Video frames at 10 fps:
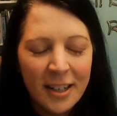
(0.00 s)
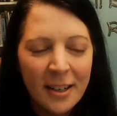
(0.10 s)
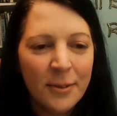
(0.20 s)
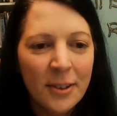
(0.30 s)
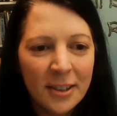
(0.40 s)
I
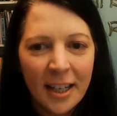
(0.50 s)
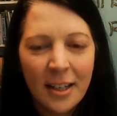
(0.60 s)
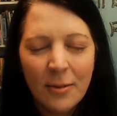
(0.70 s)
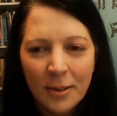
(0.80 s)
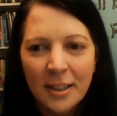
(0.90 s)
never,
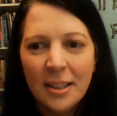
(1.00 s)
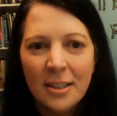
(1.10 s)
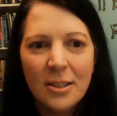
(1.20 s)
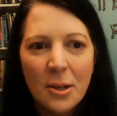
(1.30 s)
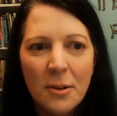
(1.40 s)
like, really
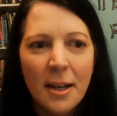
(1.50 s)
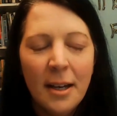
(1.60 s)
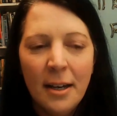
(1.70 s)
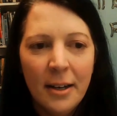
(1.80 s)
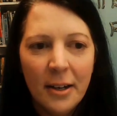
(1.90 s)
tuned
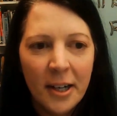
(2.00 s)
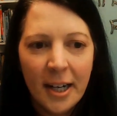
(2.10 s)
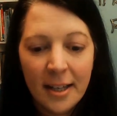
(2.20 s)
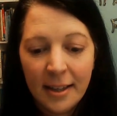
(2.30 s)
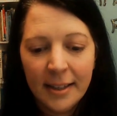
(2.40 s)
in or
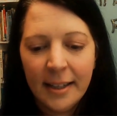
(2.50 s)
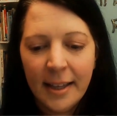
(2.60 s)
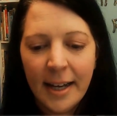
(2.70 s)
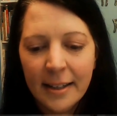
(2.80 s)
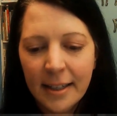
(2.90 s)
anything like that.